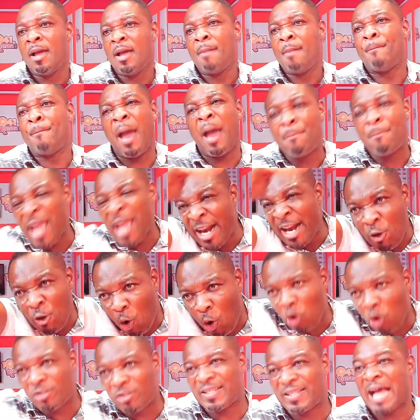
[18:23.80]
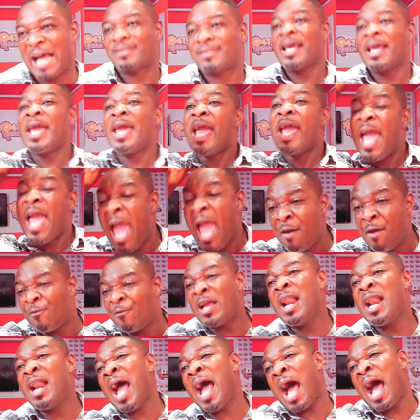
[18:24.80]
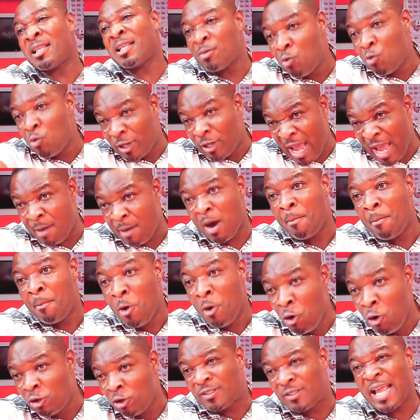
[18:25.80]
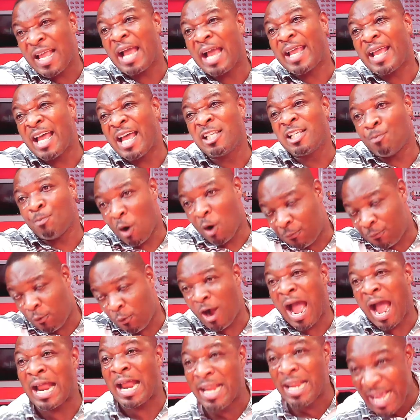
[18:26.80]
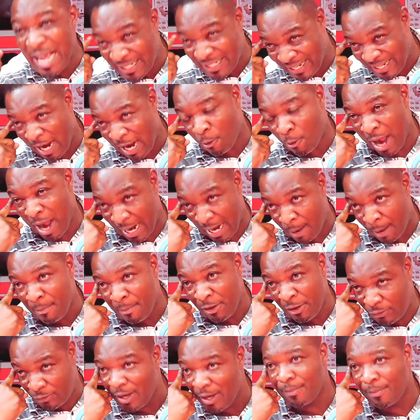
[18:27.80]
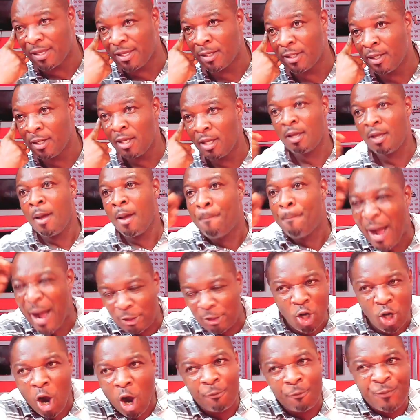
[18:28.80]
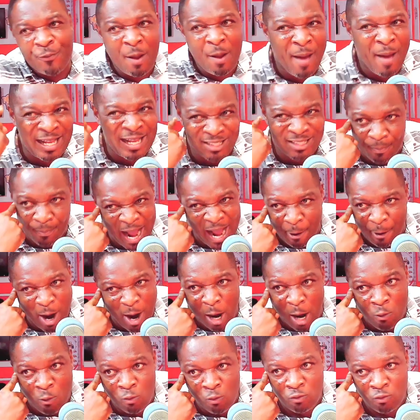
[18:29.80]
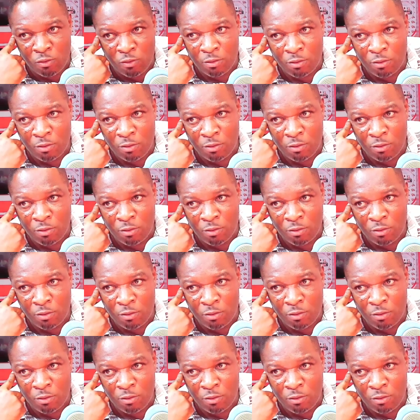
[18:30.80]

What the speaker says: baby any ghost stars? Even as Mugema Mulusi against Buffo and he didn't want to be shabby. But on free bench by one.